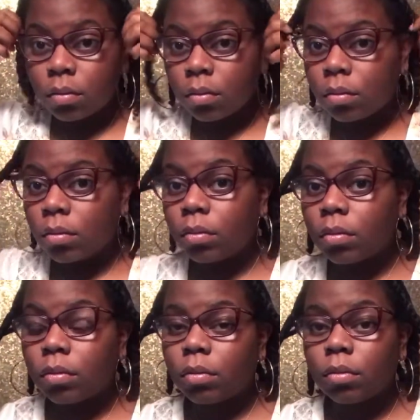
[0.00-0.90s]

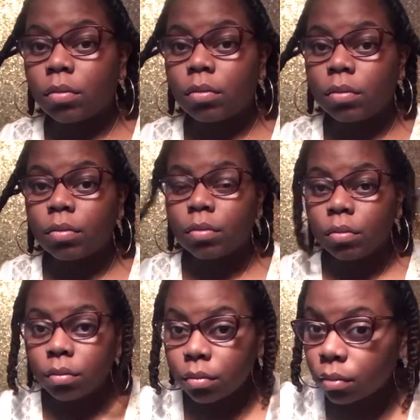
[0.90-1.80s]

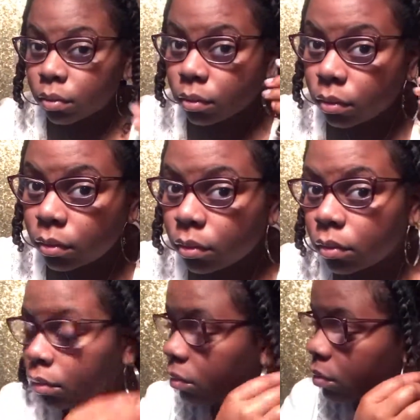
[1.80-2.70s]

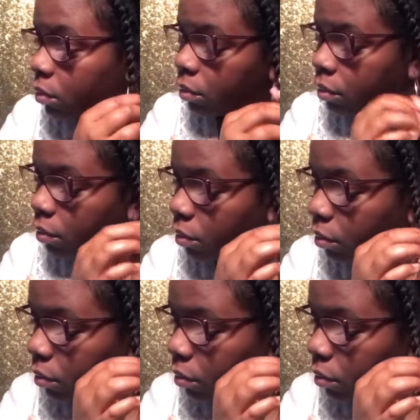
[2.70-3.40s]
No one is speaking in this clip.